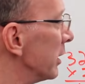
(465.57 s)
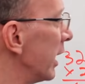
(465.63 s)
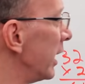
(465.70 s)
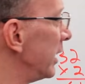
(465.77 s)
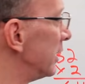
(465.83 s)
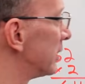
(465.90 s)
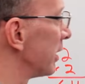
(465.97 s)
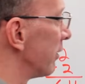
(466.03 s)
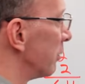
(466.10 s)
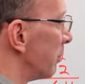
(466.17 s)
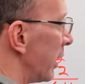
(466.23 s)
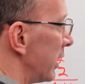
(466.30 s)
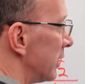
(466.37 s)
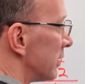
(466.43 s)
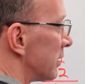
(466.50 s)
97
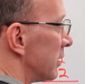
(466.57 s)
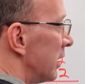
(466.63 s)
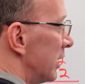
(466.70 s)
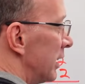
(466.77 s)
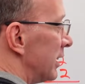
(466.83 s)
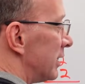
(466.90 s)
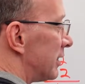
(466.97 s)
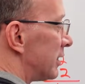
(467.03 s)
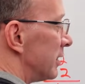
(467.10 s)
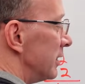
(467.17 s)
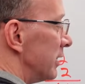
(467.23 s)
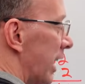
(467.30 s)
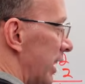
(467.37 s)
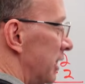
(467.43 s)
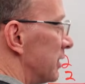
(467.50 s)
minus
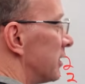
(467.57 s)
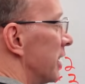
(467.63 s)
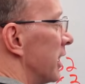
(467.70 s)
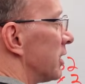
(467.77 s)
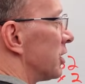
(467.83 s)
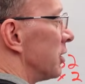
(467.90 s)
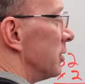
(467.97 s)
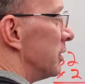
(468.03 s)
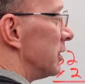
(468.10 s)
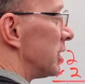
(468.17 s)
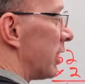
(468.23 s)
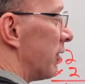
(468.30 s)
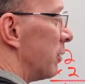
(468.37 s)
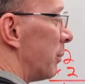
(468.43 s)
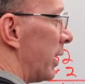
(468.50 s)
96,
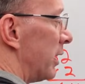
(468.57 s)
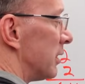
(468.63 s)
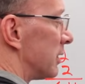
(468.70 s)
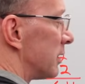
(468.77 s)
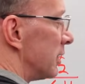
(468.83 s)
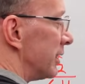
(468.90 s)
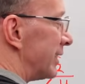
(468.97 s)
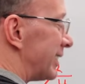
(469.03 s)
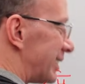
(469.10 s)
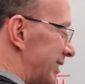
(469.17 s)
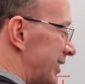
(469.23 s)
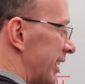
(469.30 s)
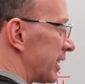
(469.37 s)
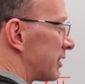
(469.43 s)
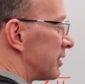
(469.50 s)
7 minus
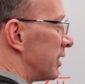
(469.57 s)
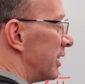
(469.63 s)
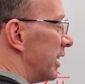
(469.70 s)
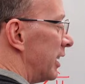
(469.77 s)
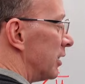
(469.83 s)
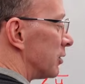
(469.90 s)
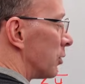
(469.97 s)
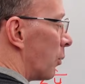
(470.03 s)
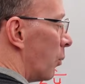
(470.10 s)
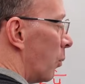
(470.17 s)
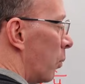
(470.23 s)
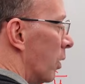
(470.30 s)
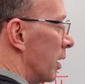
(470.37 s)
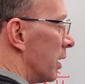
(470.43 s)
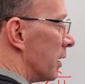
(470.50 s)
6 is
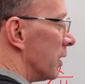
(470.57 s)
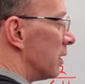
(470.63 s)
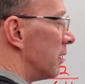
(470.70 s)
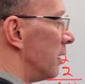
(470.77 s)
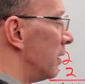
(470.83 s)
1.